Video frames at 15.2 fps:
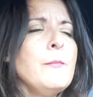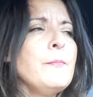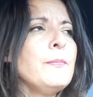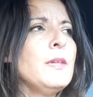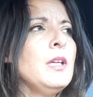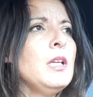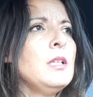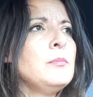
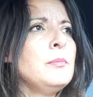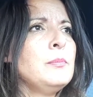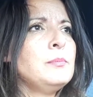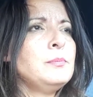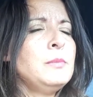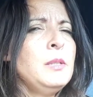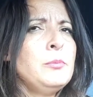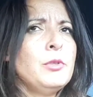And
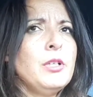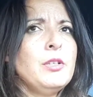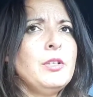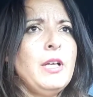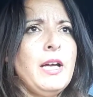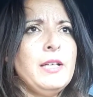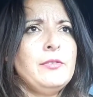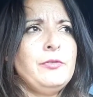my brother
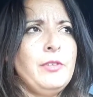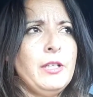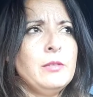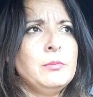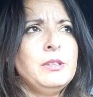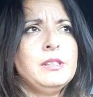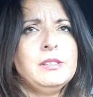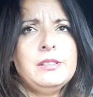had a
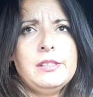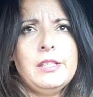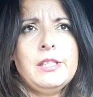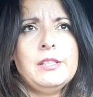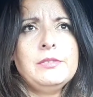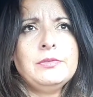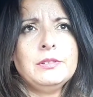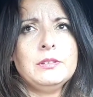family and stuff,
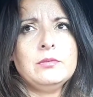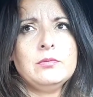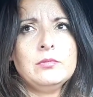and